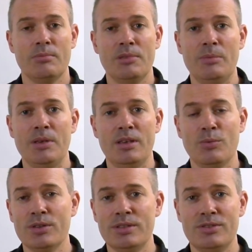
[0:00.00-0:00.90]
Maybe he
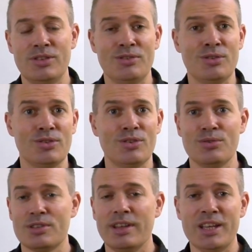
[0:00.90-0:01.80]
wanted to, you to
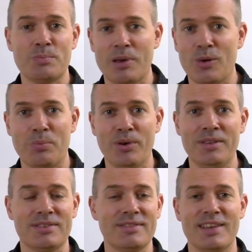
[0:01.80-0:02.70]
use less
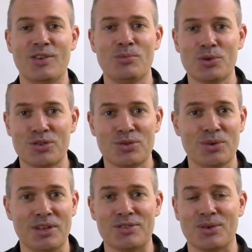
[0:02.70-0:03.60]
PowerPoint and tell more
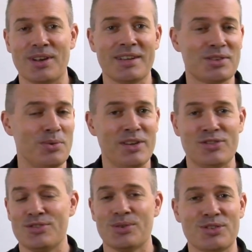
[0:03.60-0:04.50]
stories or ask questions or